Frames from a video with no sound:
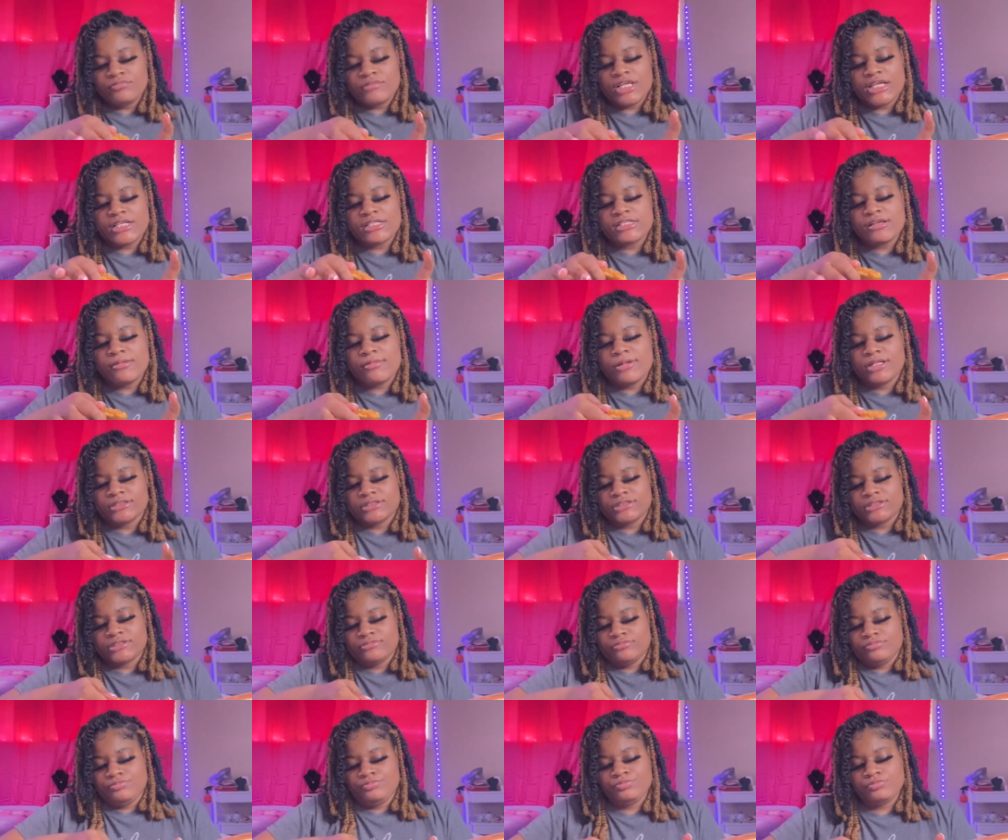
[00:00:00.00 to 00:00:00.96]
They talking about
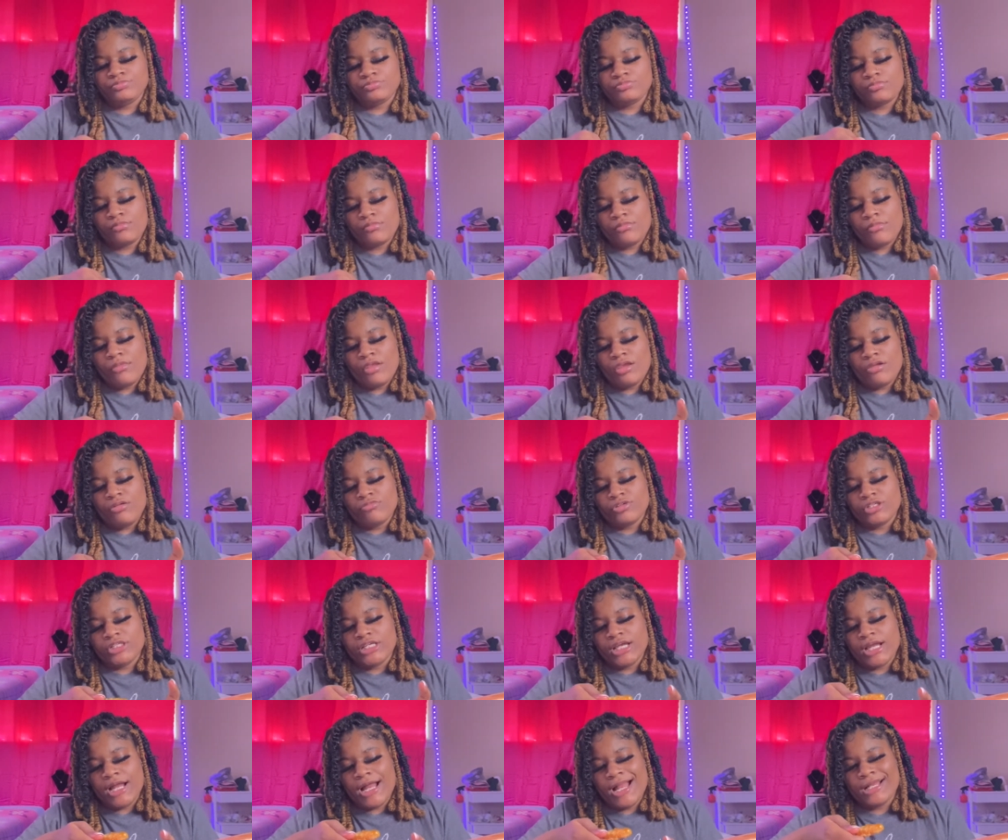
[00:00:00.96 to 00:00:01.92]
something with
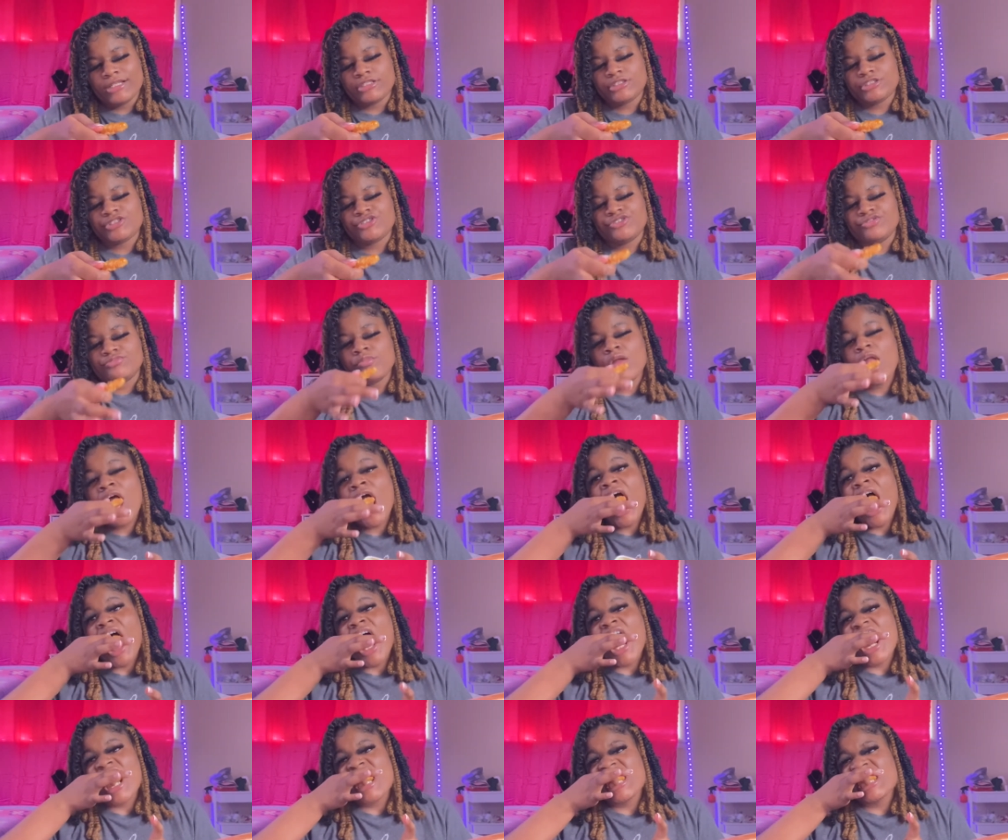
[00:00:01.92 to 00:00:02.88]
that hot chip.
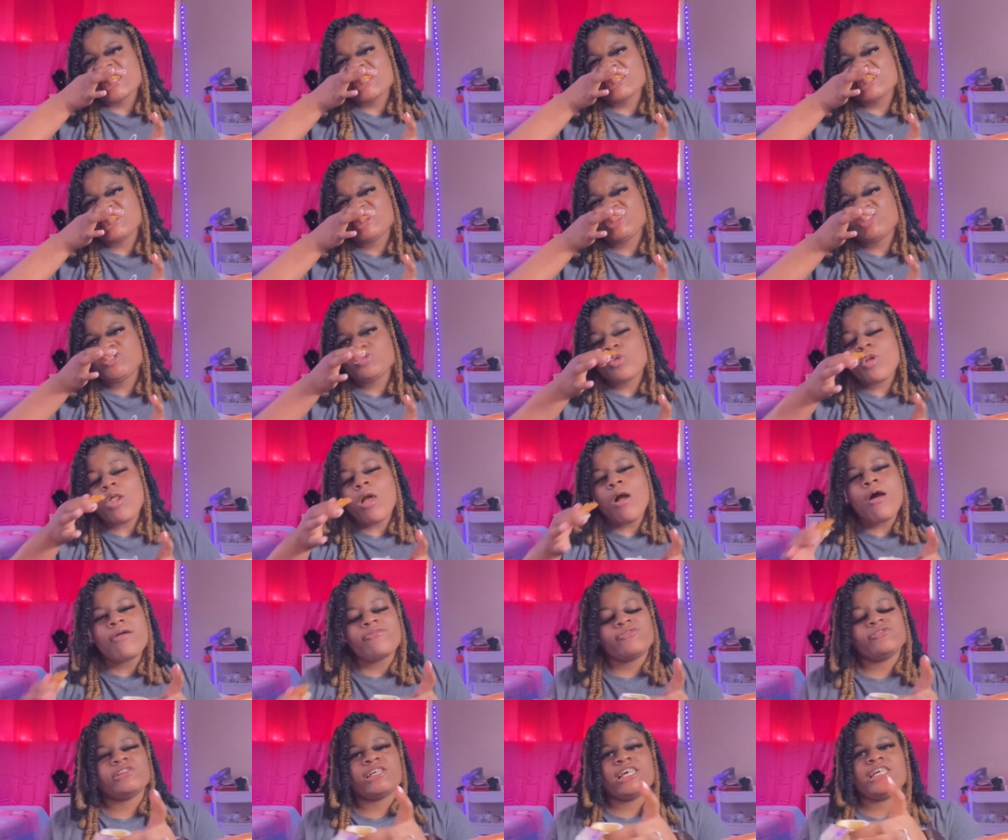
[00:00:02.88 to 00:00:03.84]

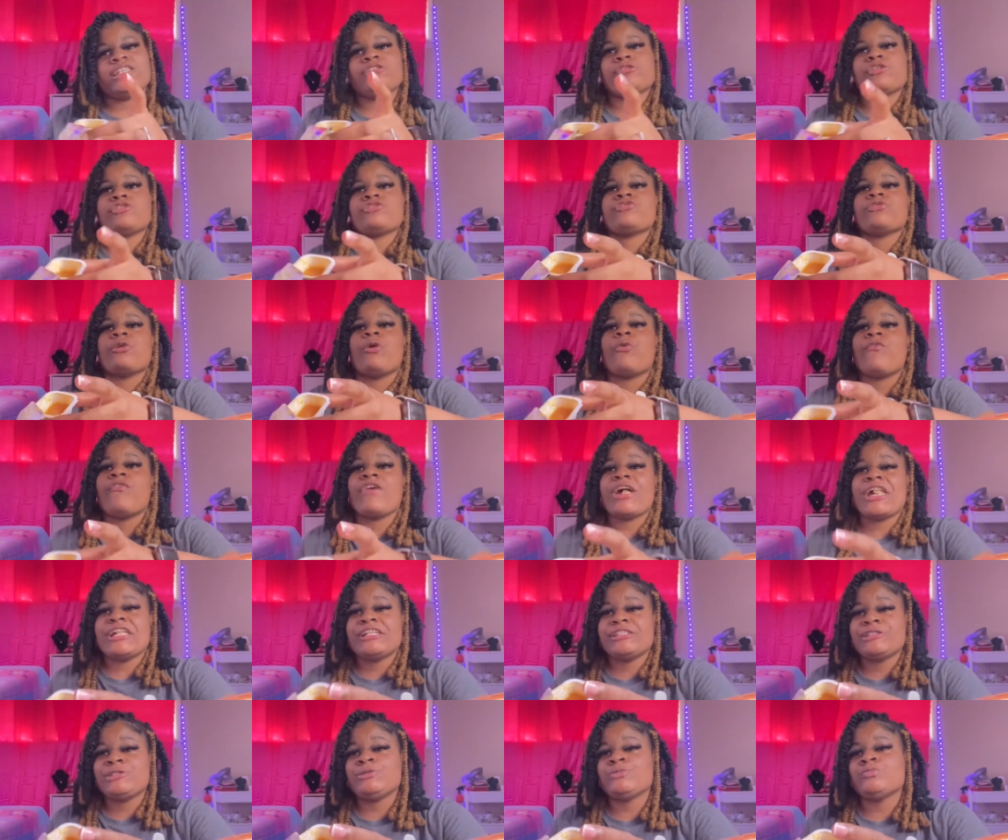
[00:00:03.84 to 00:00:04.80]
We can't touch your
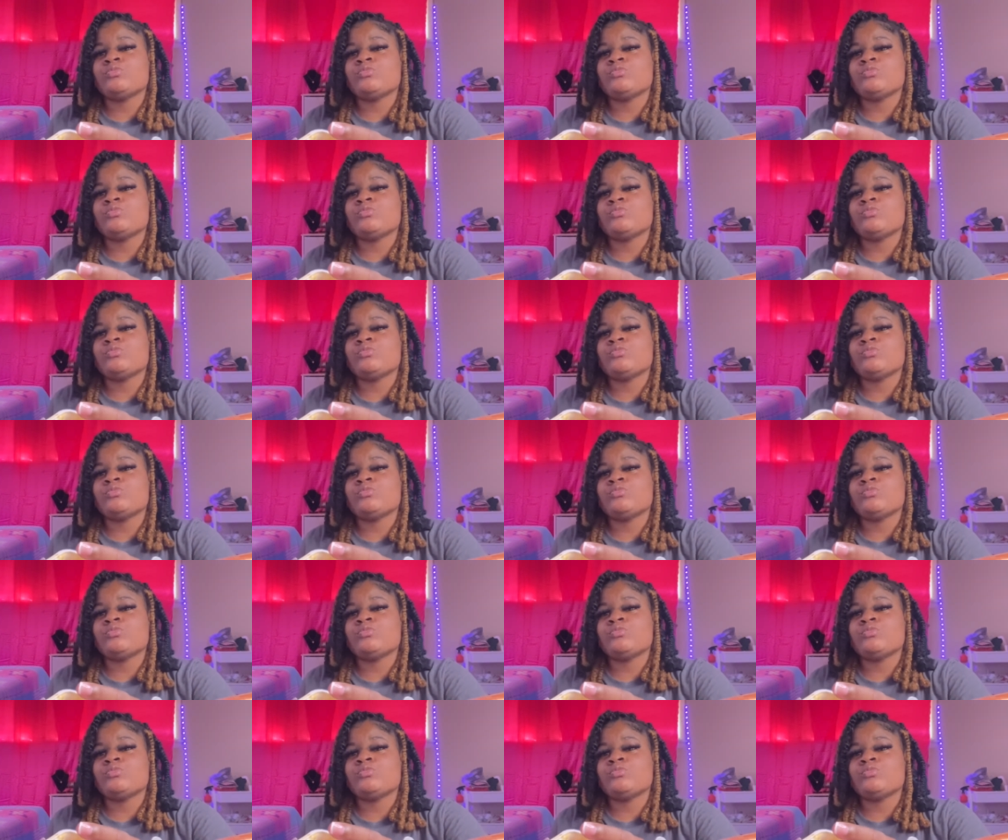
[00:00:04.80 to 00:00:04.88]
face.